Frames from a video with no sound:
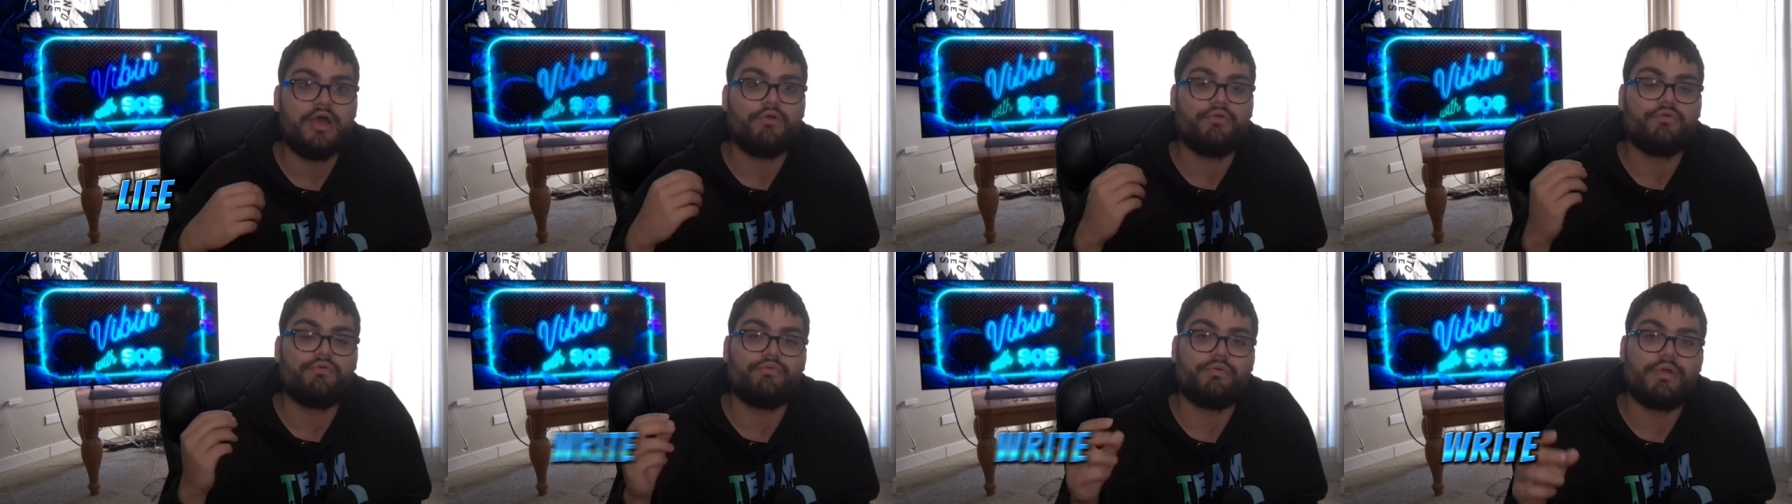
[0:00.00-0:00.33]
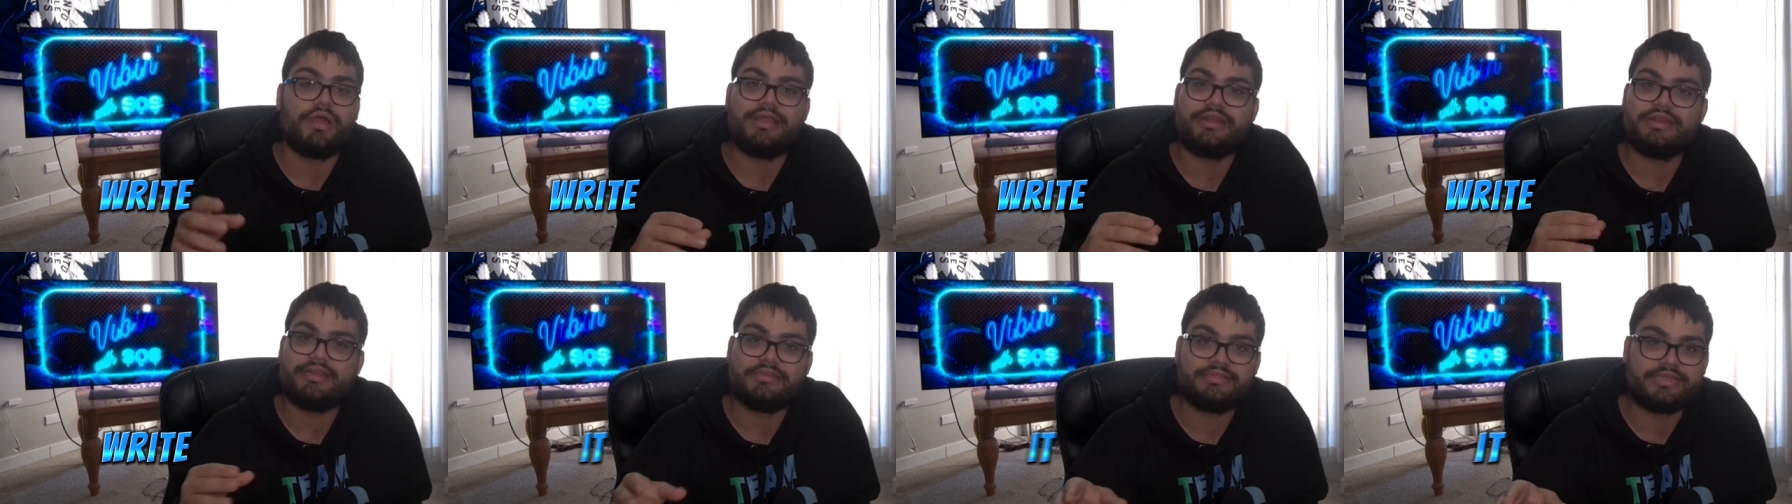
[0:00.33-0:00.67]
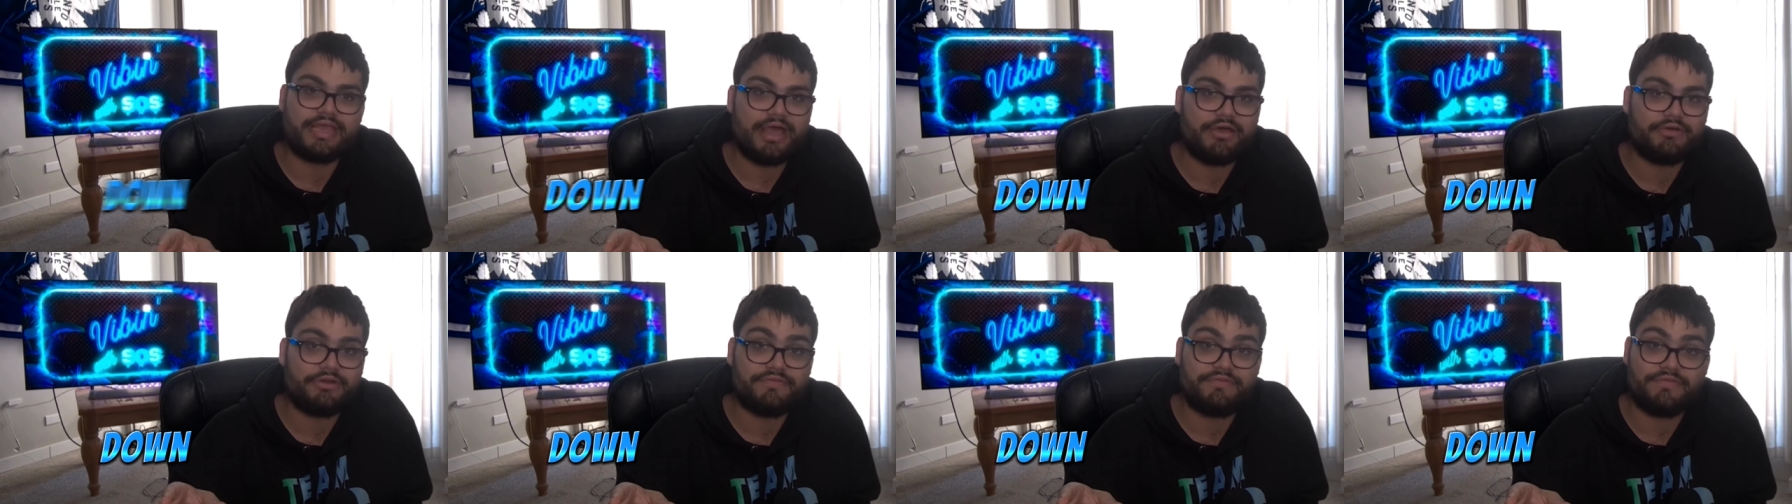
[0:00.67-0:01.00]
Write it
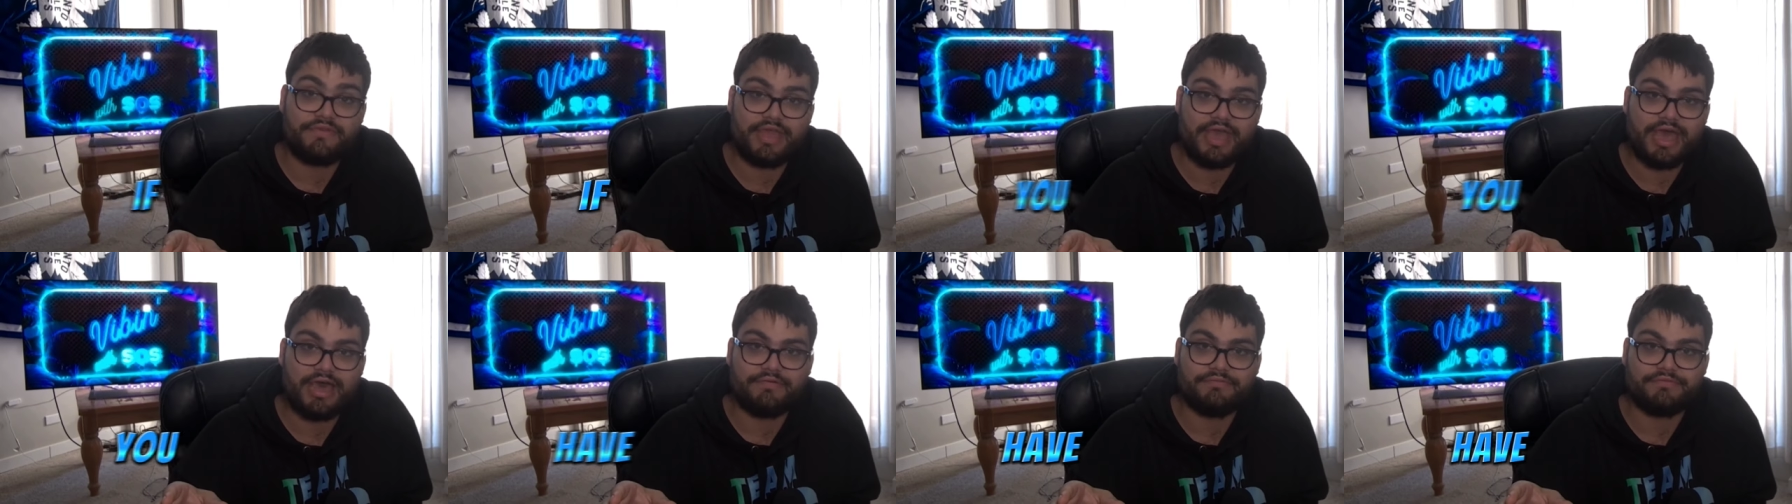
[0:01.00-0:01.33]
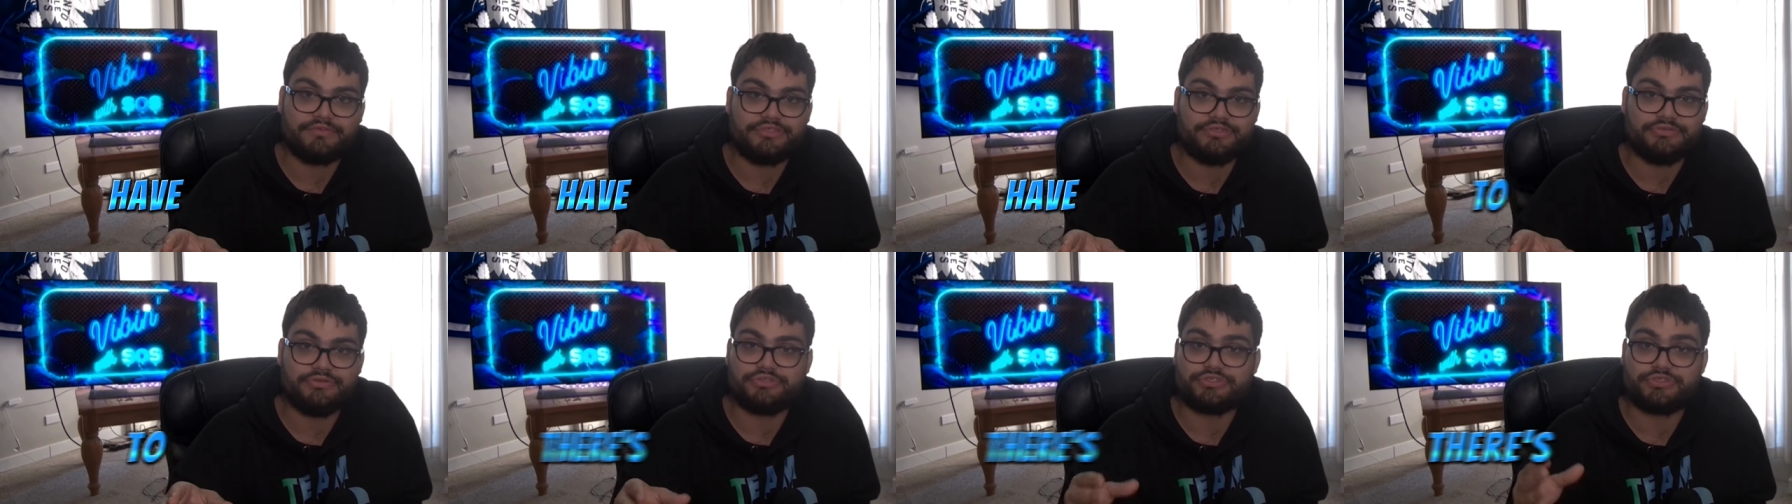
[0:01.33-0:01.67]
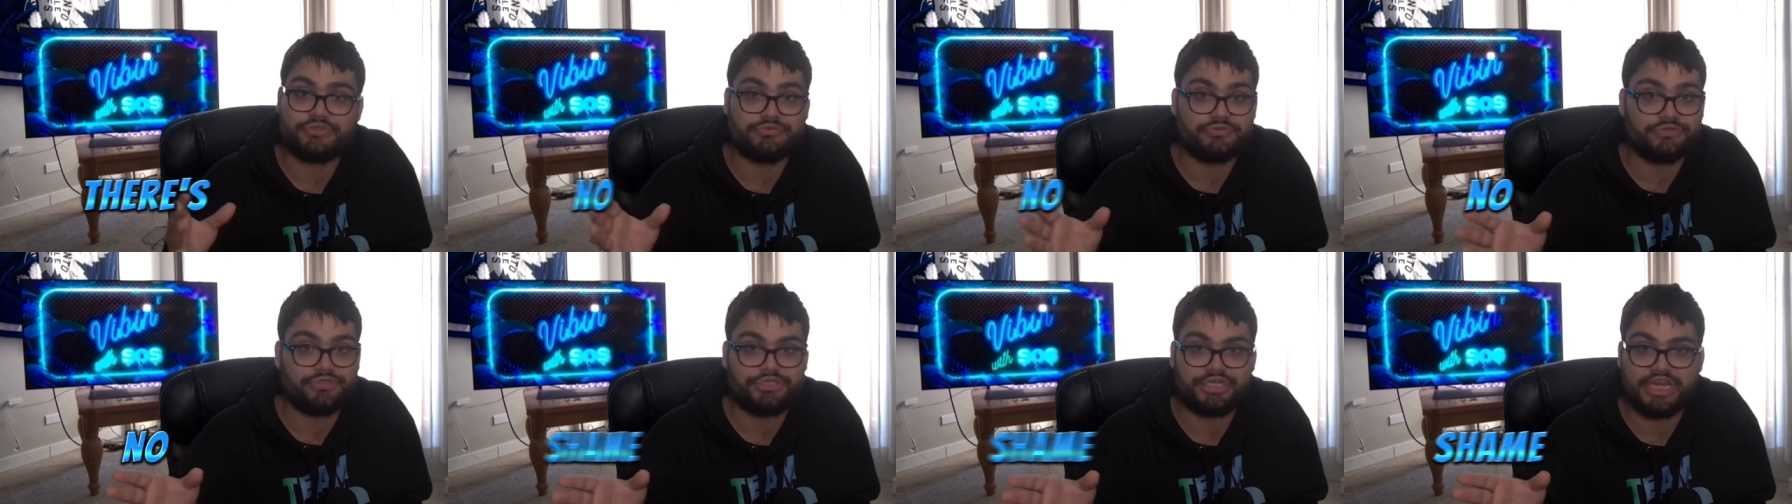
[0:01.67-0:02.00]
down if you have to, there's
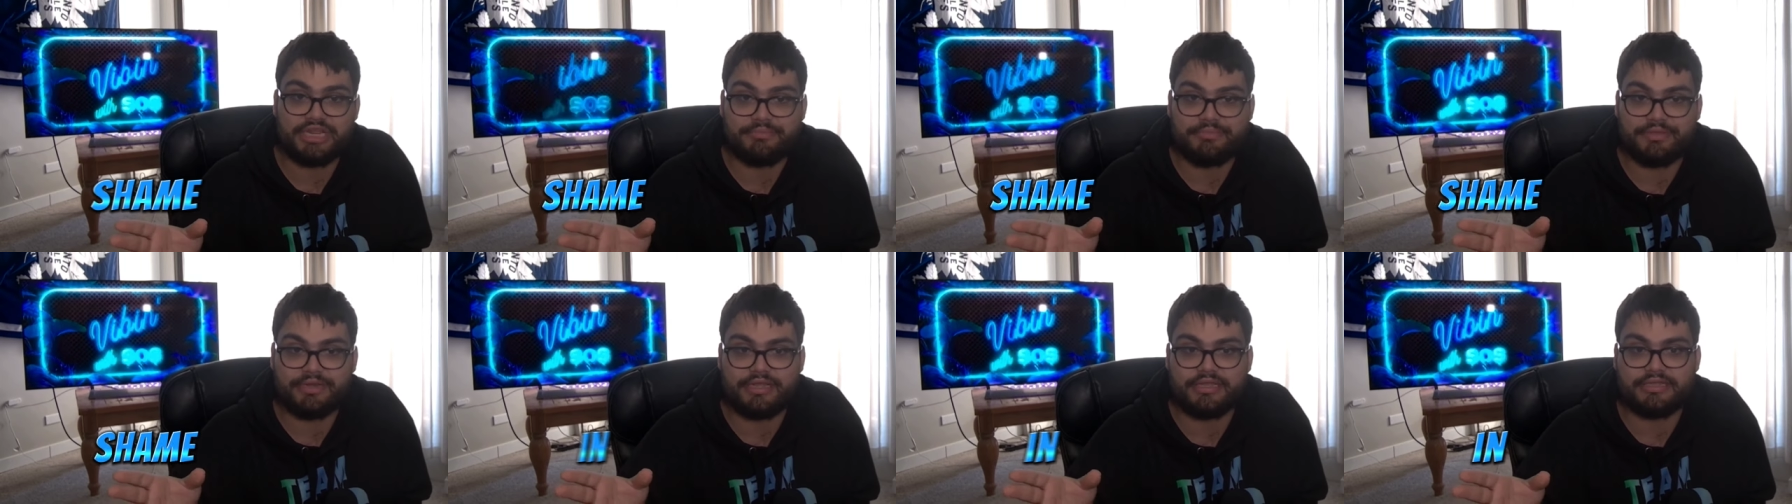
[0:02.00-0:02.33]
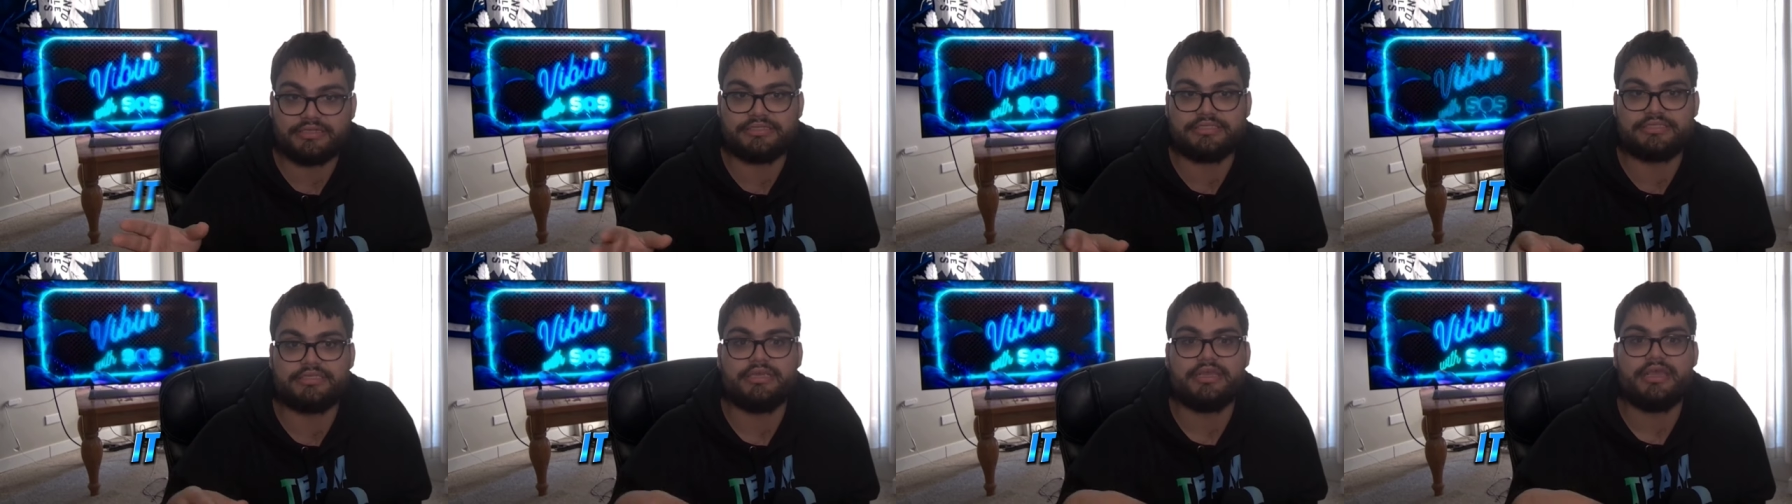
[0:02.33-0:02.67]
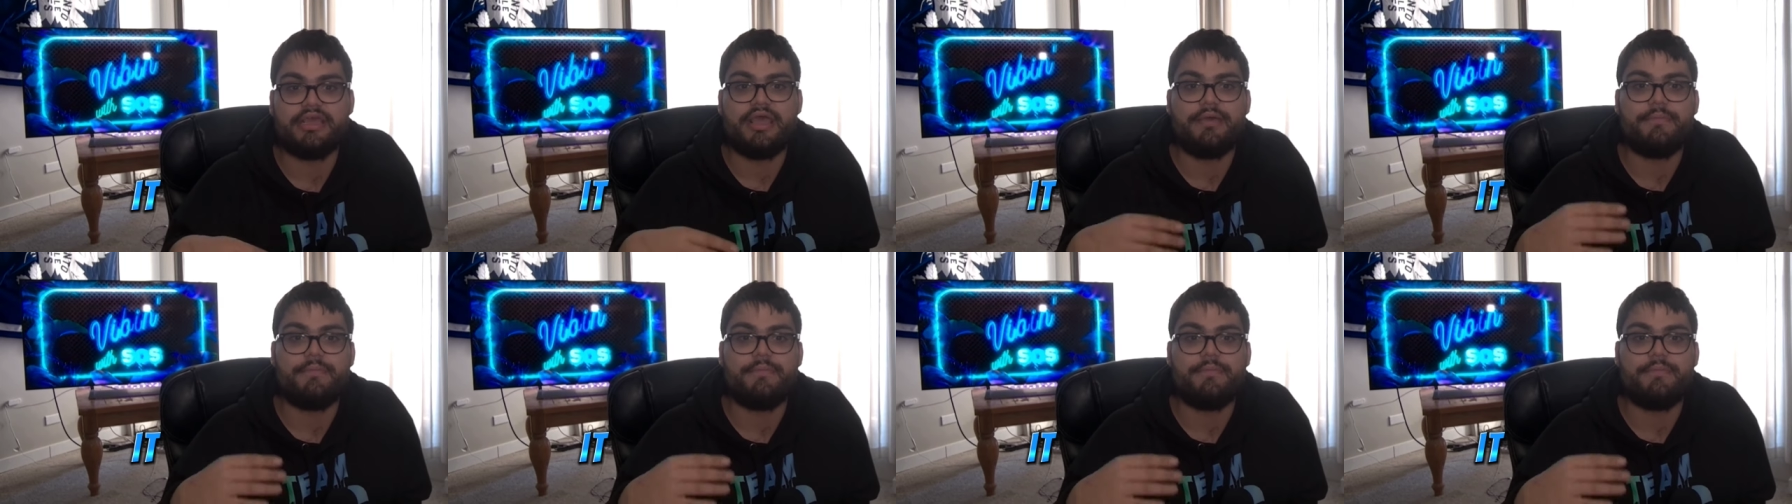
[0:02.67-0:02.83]
no shame in it.